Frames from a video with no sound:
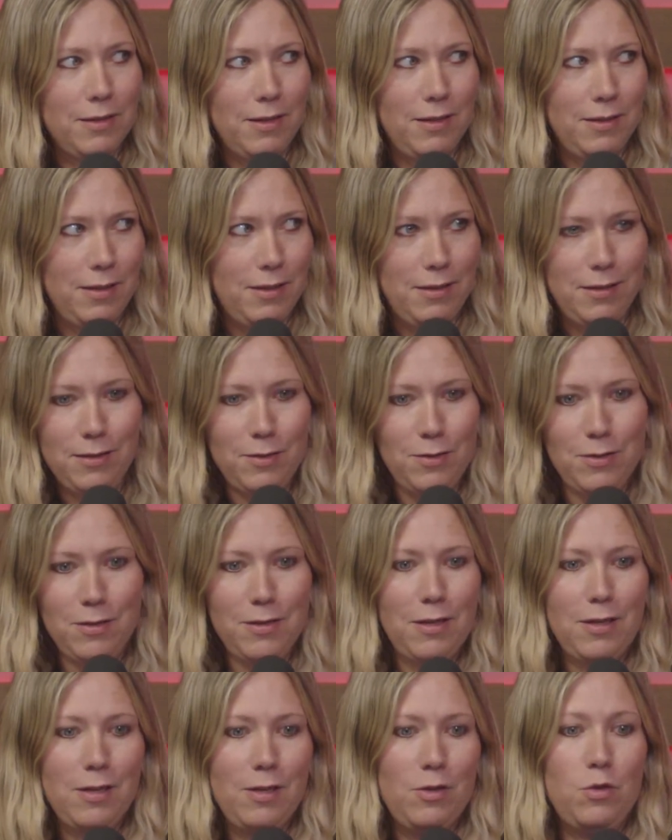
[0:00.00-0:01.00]
and then it's just
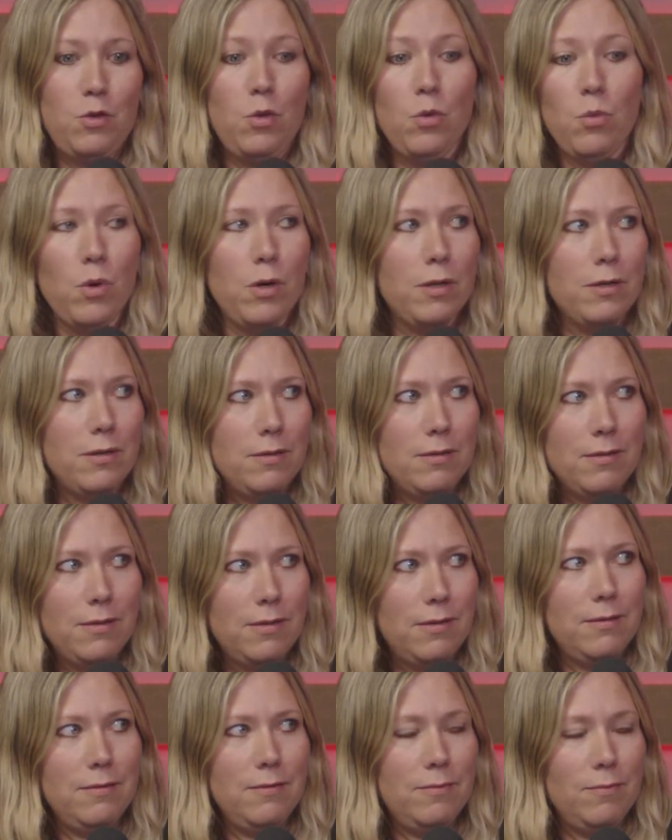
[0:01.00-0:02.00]
like it's
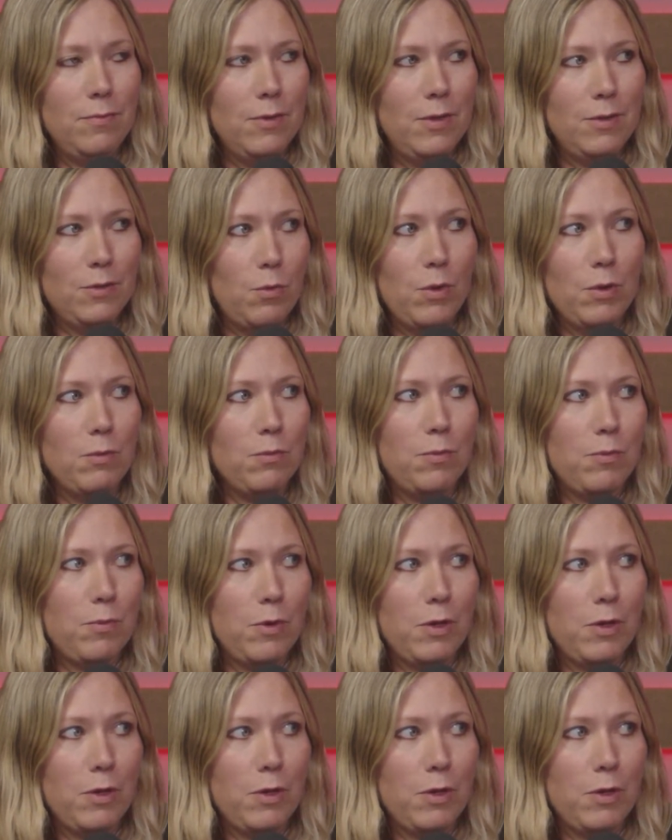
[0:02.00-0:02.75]
this one